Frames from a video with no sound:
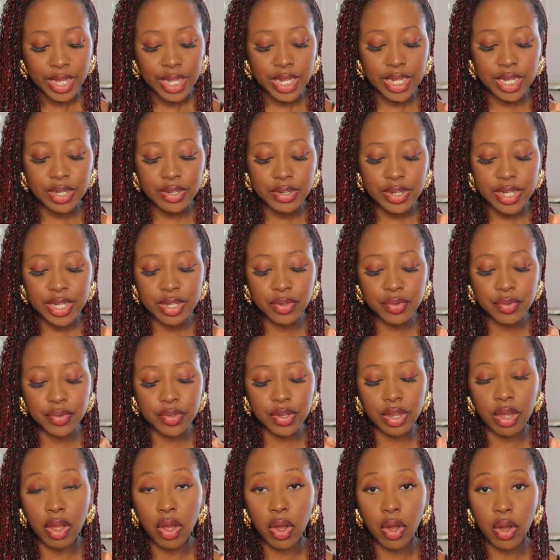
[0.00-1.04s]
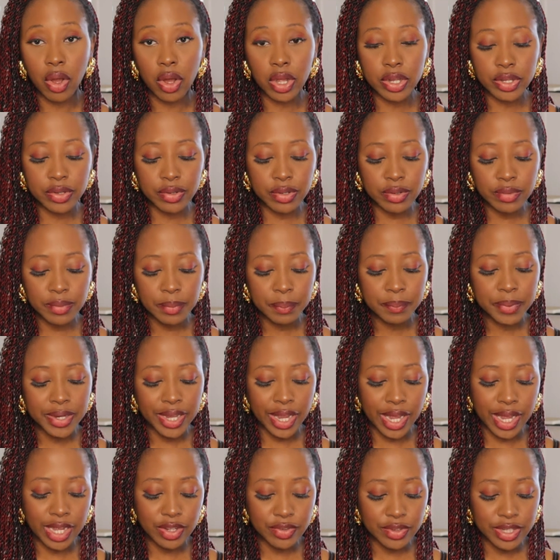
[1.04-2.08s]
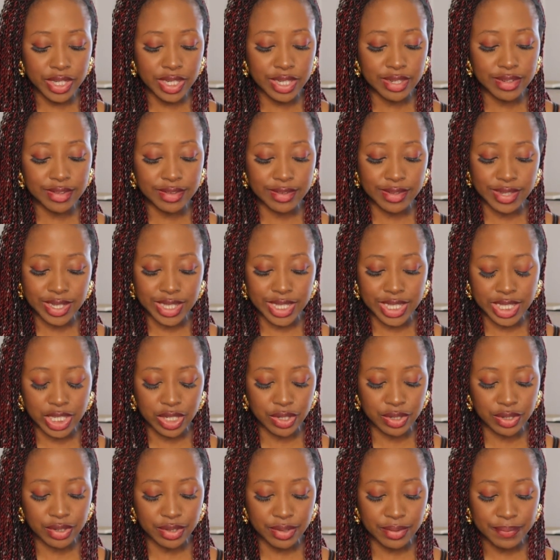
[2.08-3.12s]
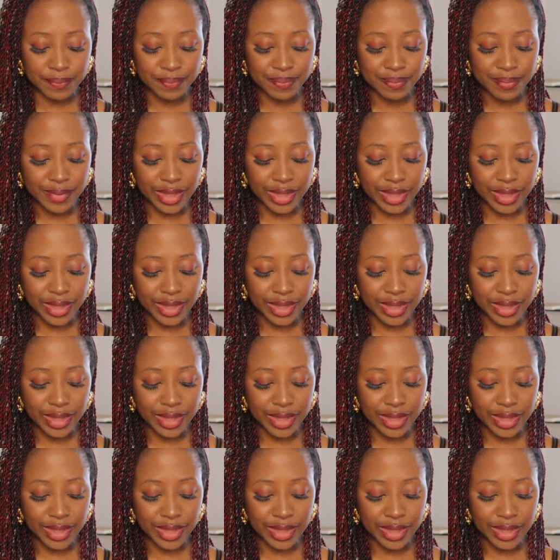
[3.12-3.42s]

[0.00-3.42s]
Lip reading: Either into the auto, but as you can see here,